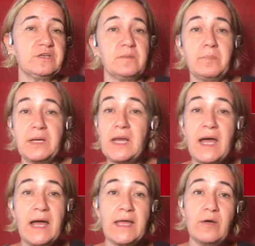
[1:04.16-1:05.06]
and
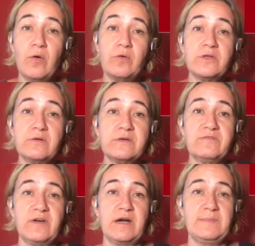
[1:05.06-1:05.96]
apply all your
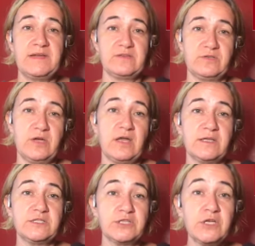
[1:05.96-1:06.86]
environmental
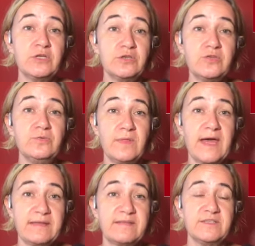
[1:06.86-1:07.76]
knowledge to
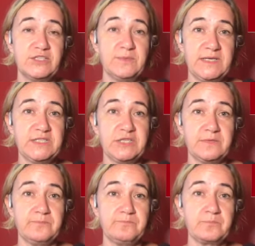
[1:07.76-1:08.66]
that situation.
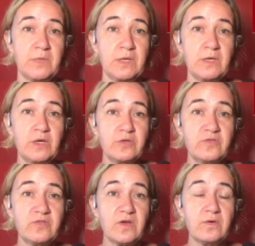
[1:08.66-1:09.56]

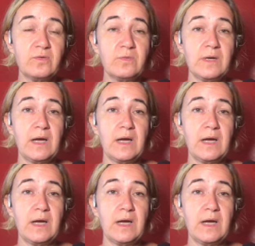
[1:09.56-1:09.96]
So